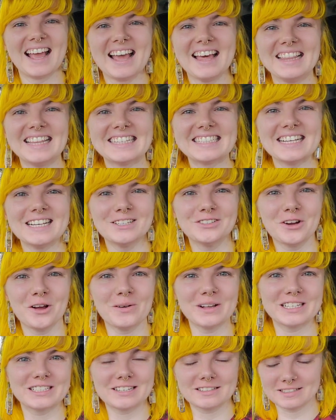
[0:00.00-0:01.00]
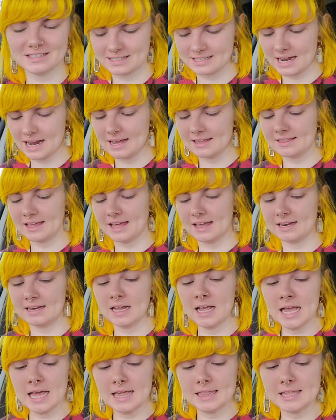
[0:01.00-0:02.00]
this intro is just to say that
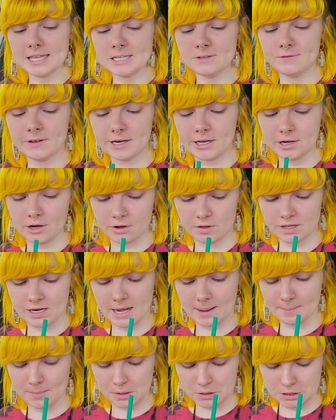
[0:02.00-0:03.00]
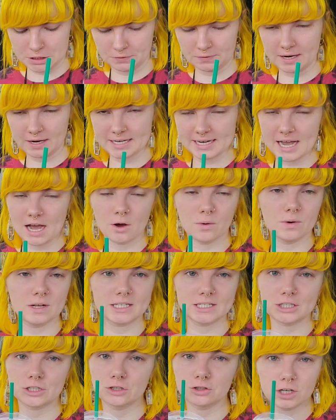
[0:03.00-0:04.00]
this video that I'm posting right now was
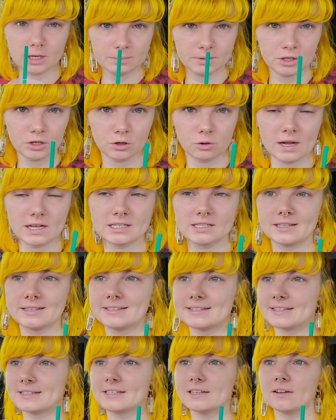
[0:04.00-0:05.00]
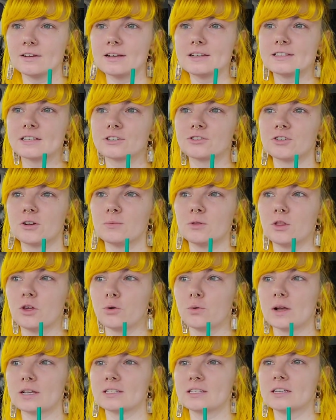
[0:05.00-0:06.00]
extremely requested and still is extremely
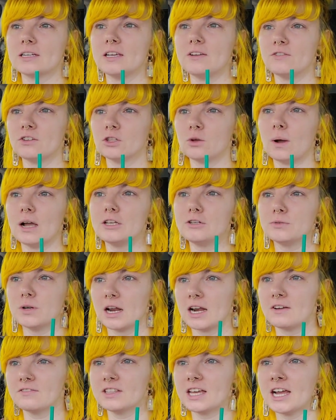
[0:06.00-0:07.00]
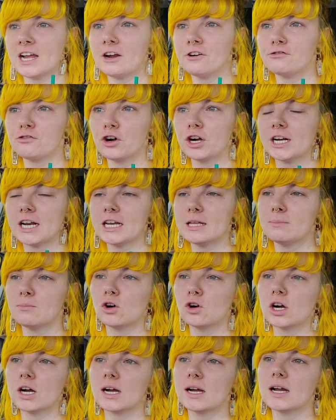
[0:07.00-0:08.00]
requested even though I do not have the hair for it
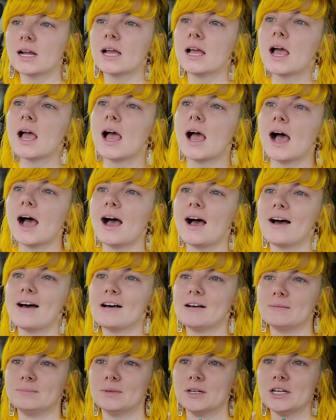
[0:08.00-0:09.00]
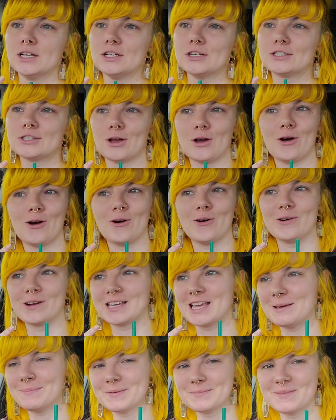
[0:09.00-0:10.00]
anymore. Um, so
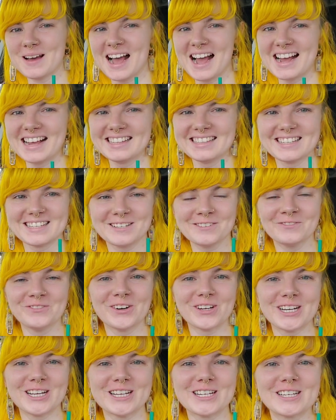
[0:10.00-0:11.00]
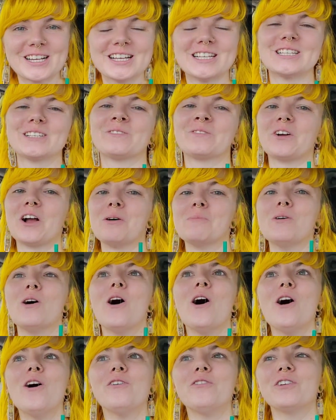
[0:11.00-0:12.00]
keep in mind this footage is from
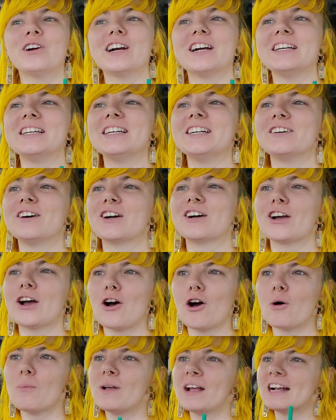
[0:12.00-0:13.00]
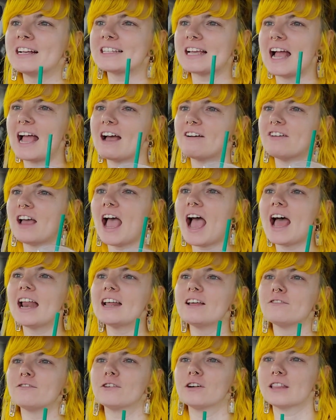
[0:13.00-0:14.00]
over a year ago because I have had
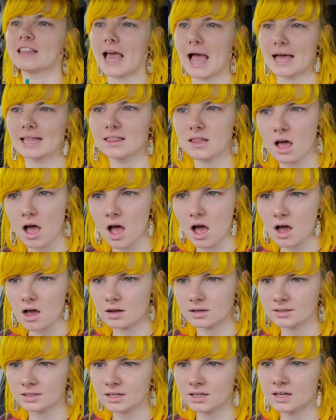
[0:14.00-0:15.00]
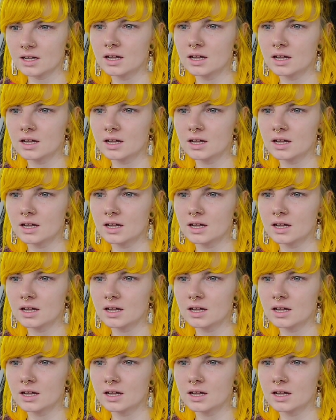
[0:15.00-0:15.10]
it for that long.